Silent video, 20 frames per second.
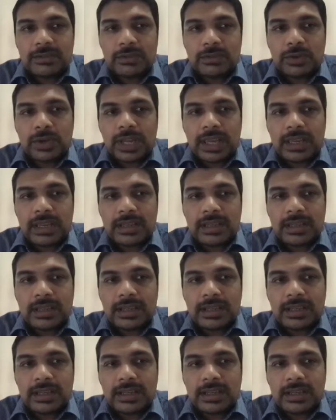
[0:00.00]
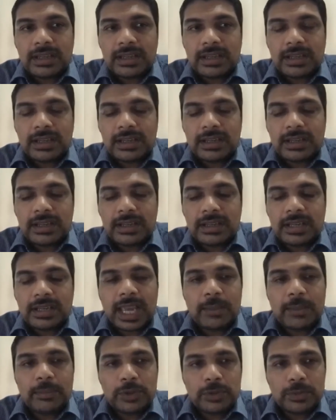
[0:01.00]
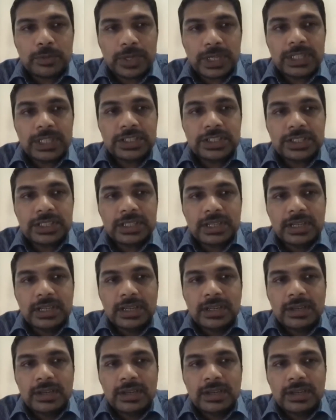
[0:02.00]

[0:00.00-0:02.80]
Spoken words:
you like, a gap to bridge,